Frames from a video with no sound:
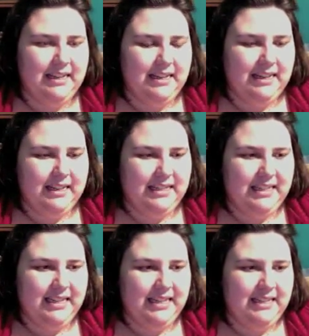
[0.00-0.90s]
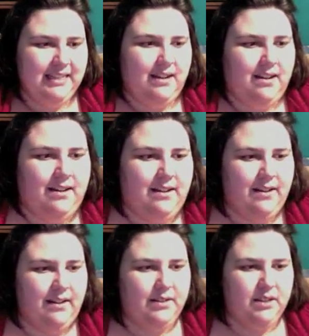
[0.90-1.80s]
did are
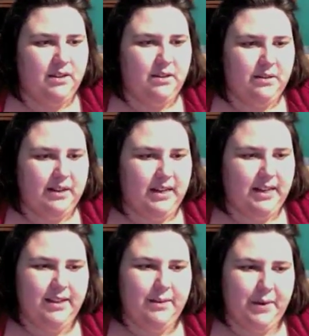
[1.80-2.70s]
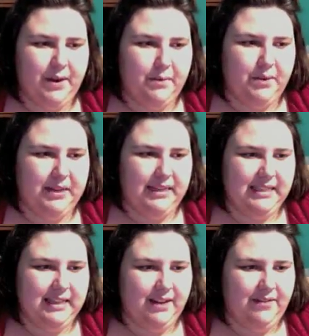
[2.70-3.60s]
also another pair of booties that I
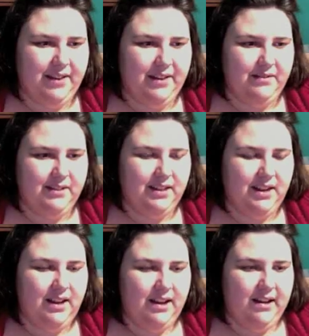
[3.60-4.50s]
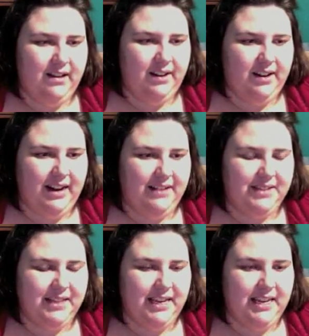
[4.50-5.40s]
found on Craftsy,